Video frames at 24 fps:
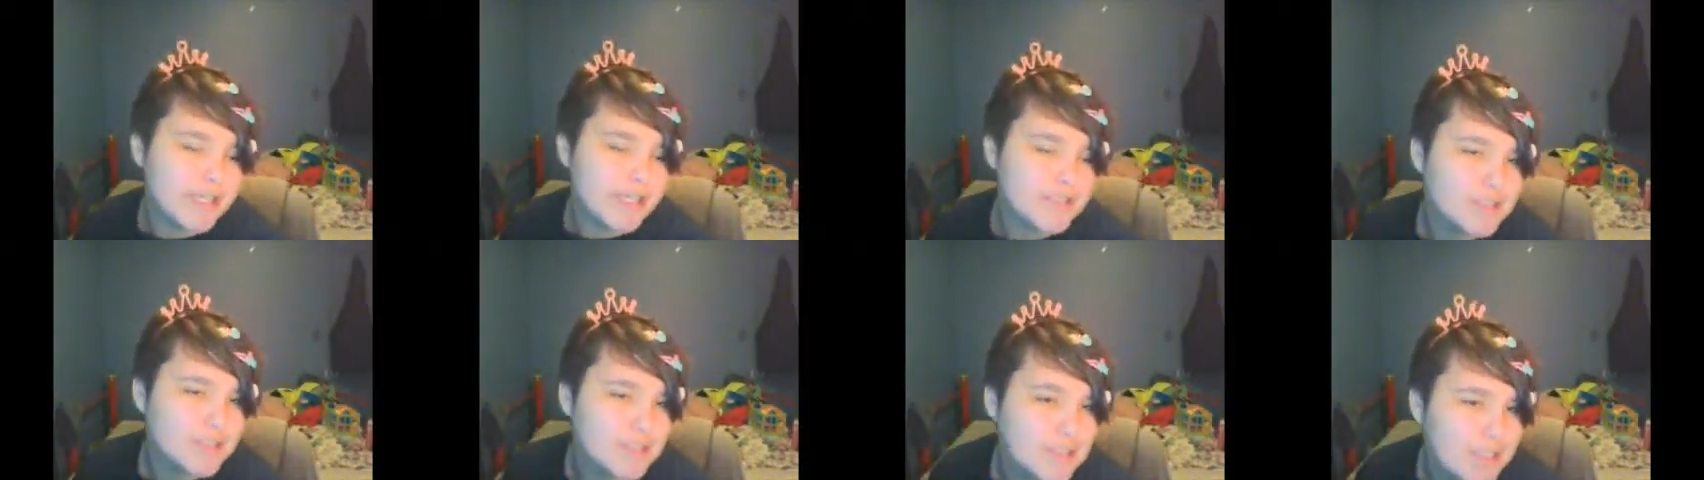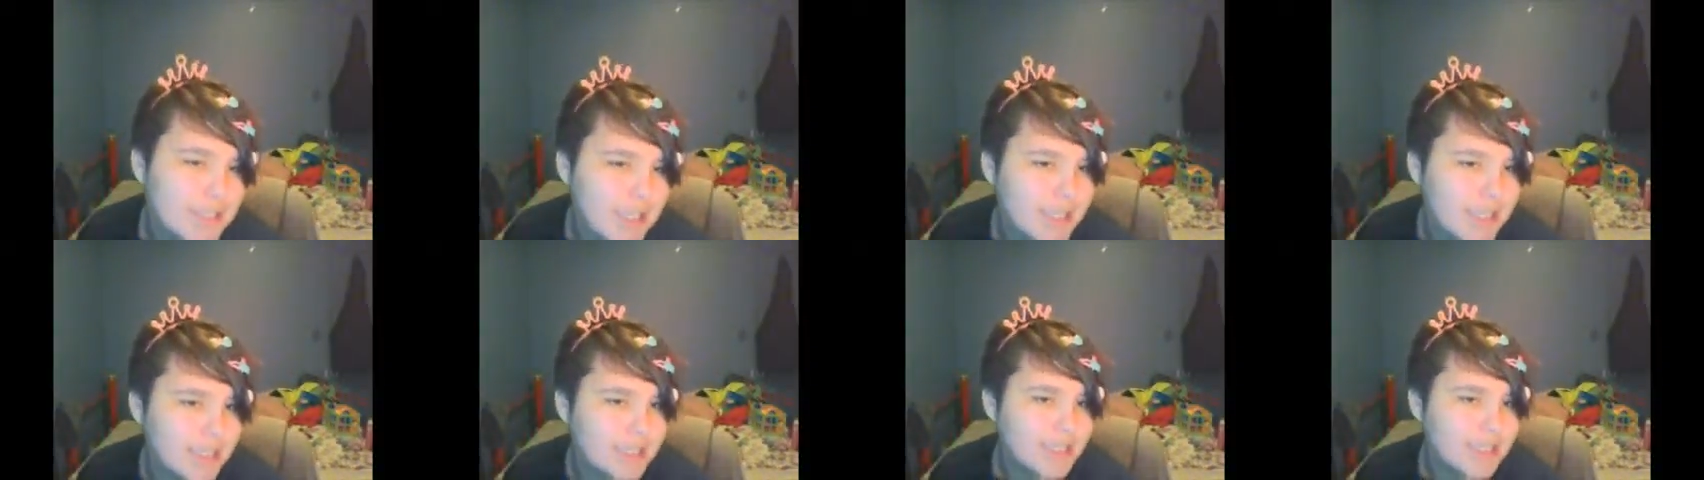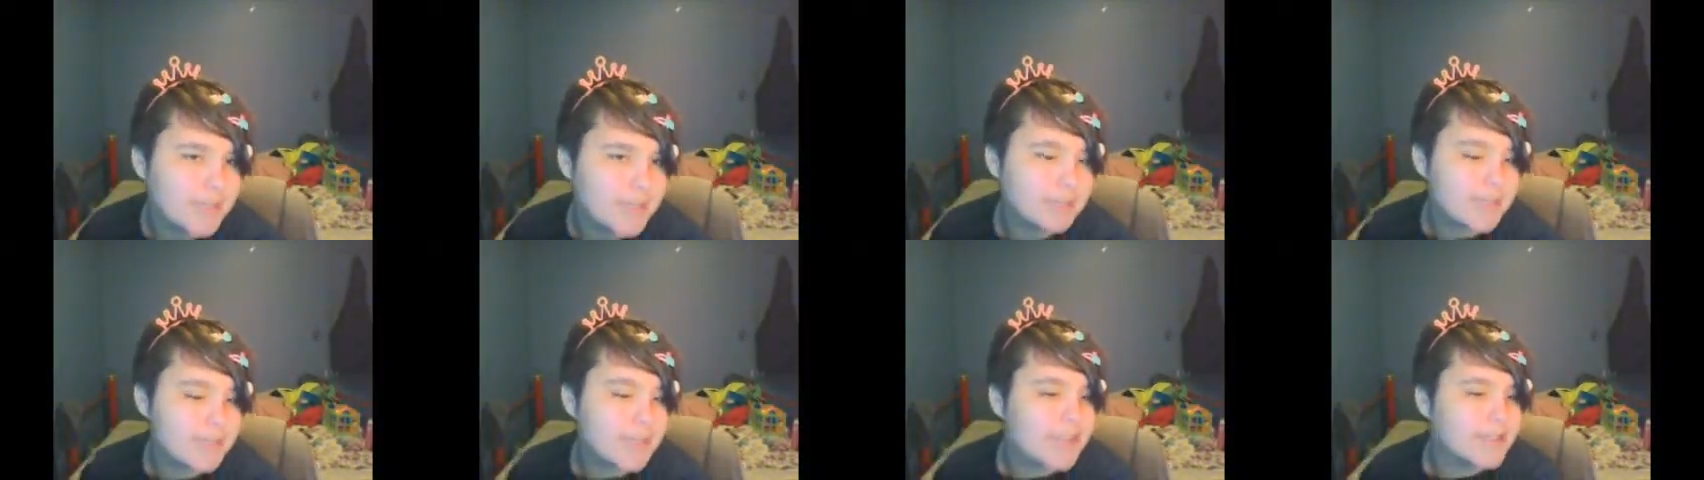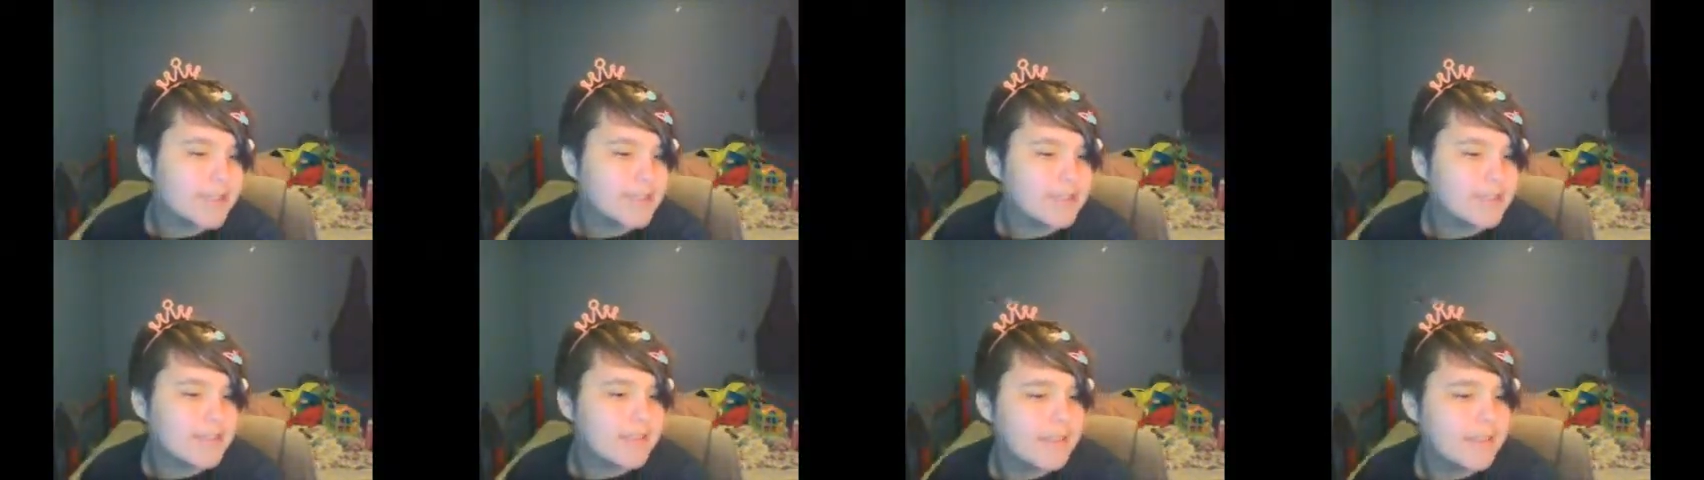and I just kicked it by
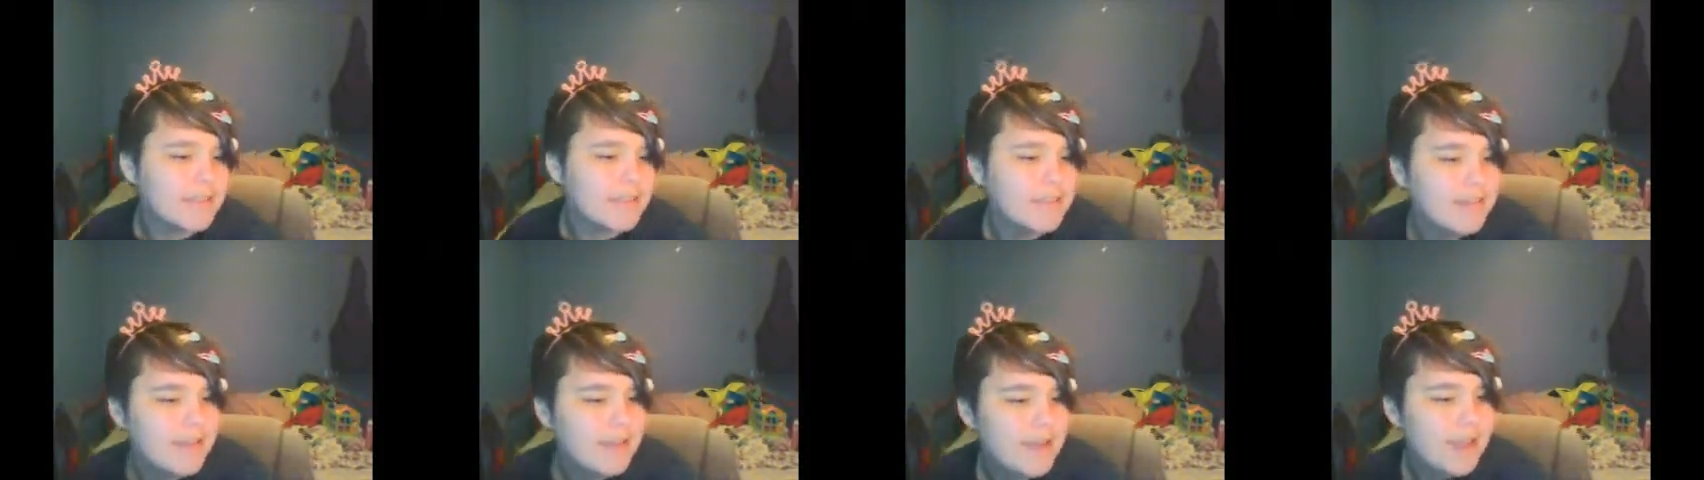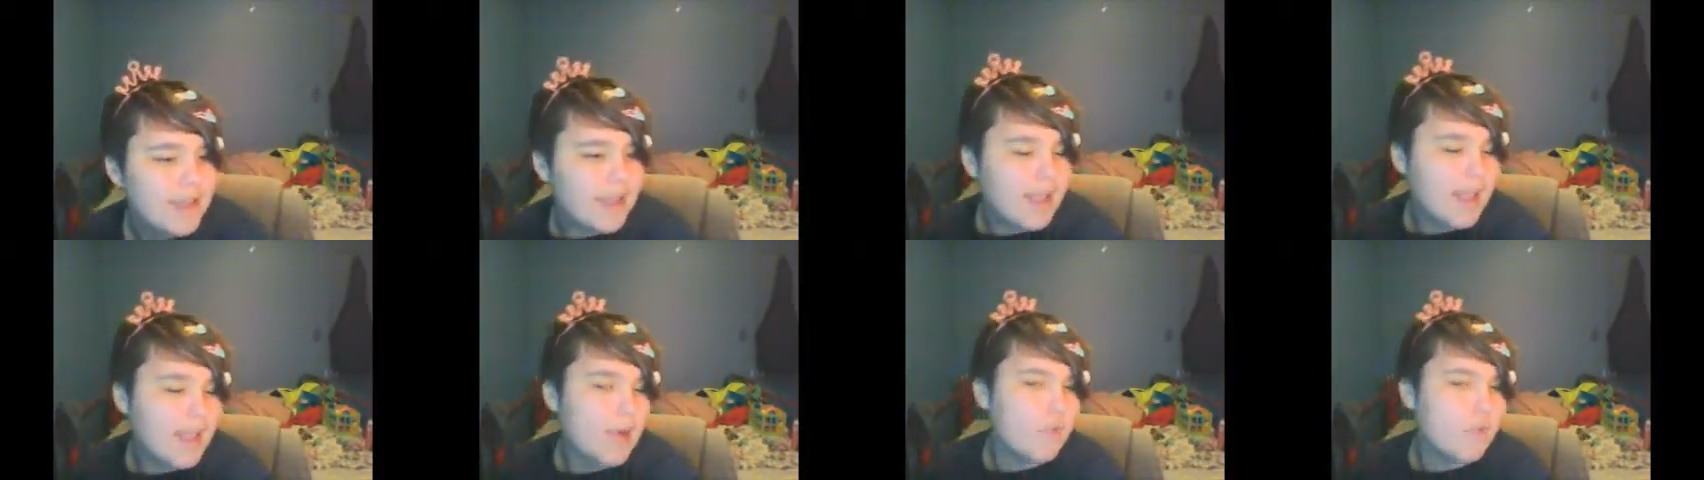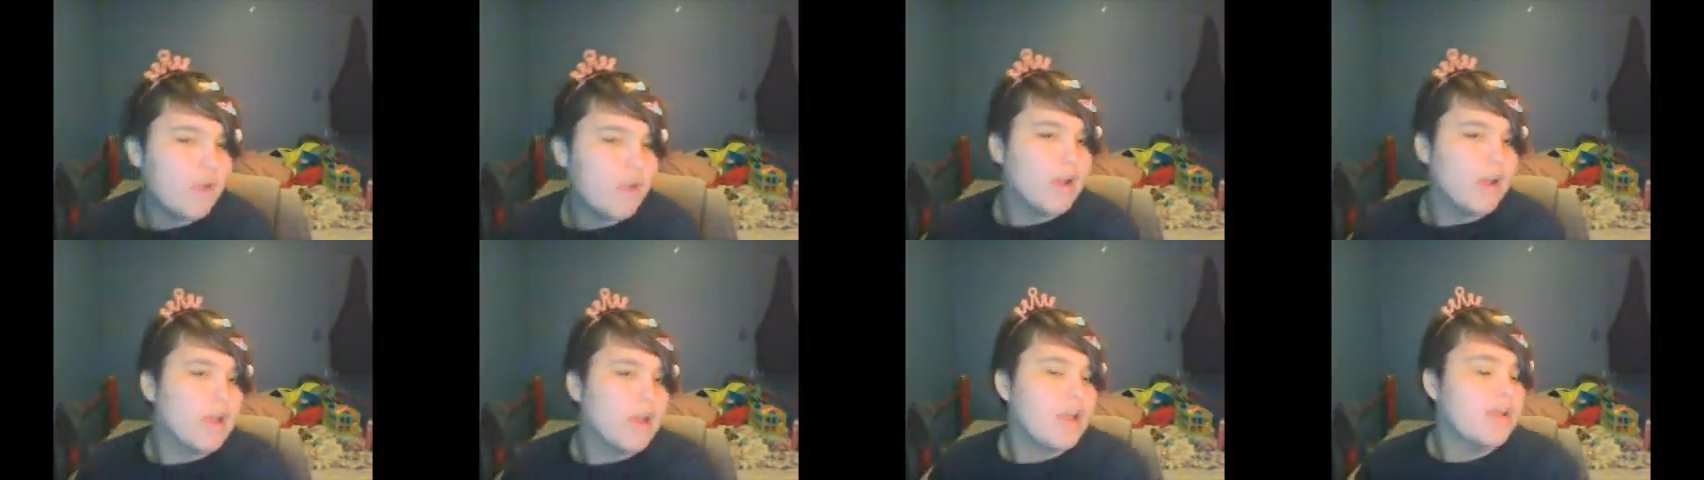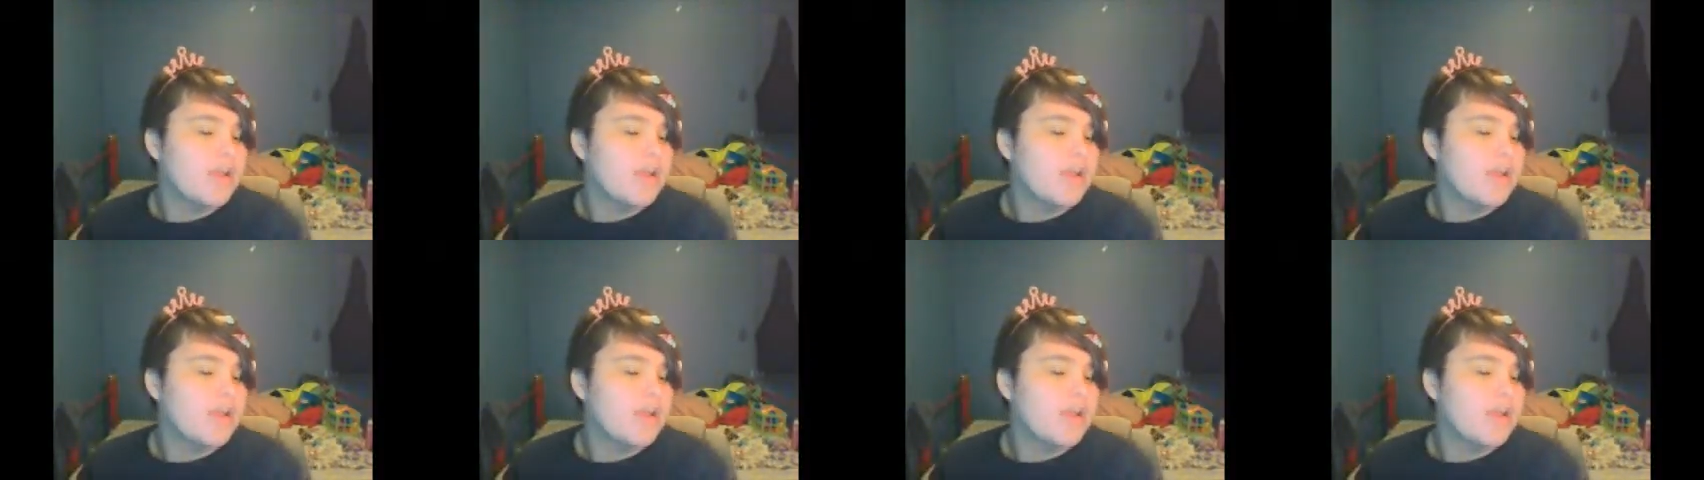accident. Ow.